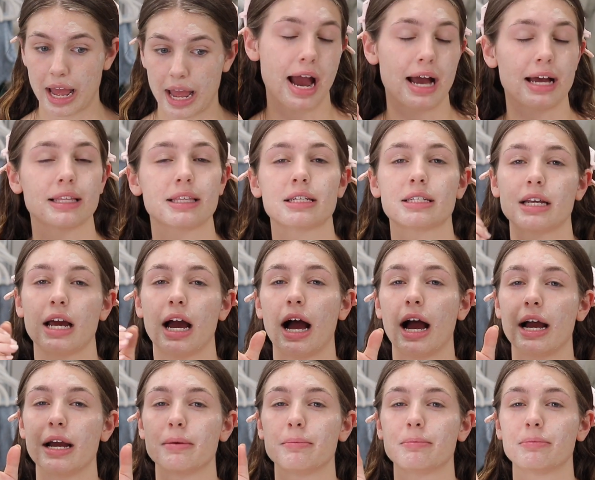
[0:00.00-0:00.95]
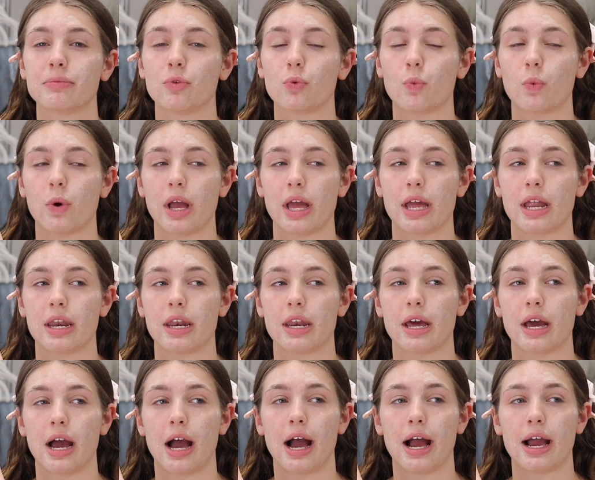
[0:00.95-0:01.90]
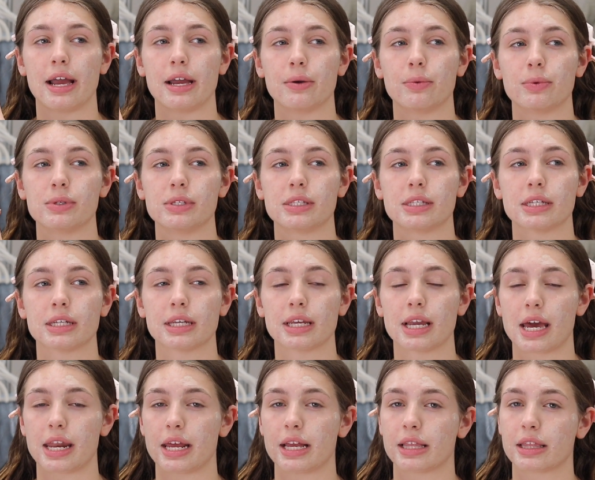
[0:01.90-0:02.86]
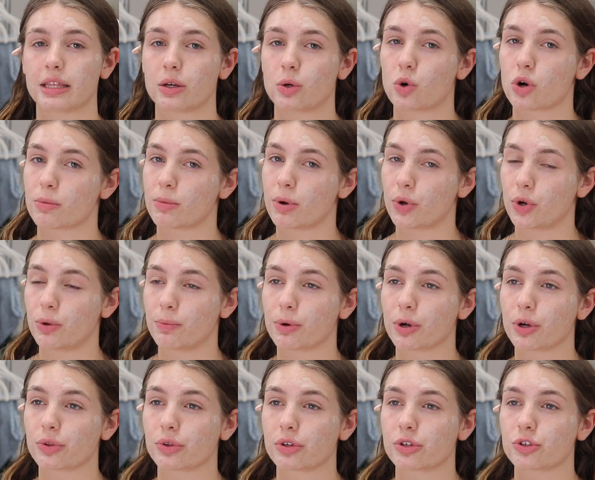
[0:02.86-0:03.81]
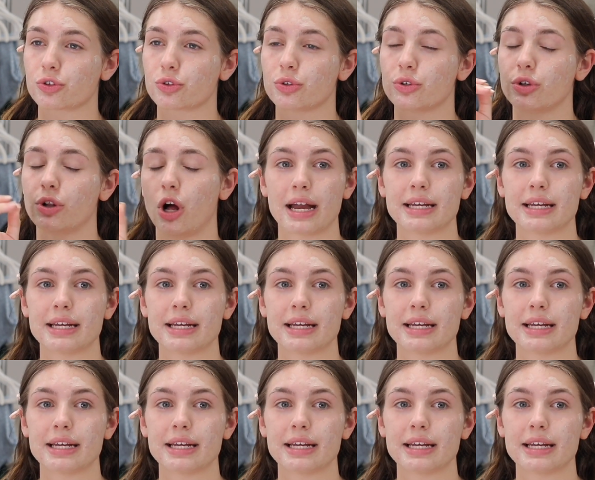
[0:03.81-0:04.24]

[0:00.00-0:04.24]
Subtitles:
At the time when I was getting the hormonal birth control,